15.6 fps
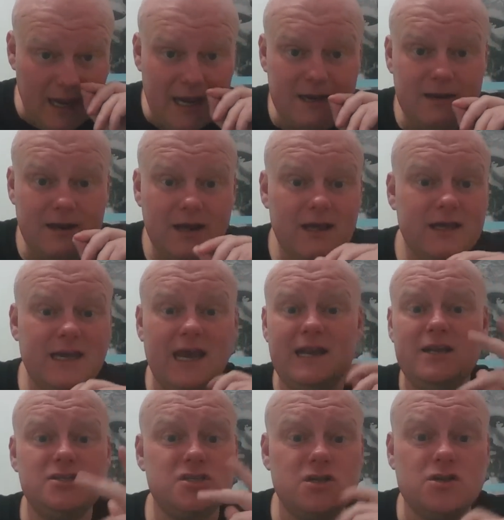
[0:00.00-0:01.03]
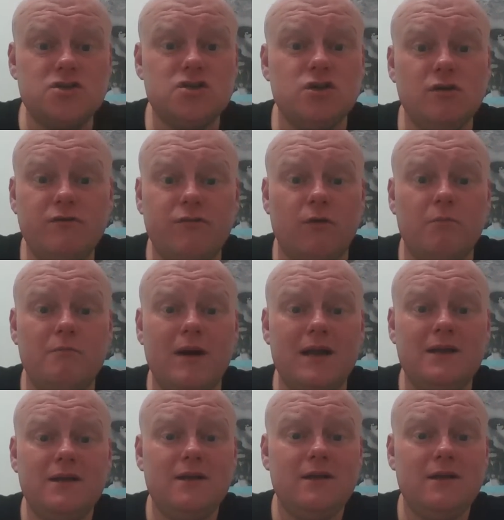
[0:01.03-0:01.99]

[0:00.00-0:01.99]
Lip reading: in, getting it to the 2 front man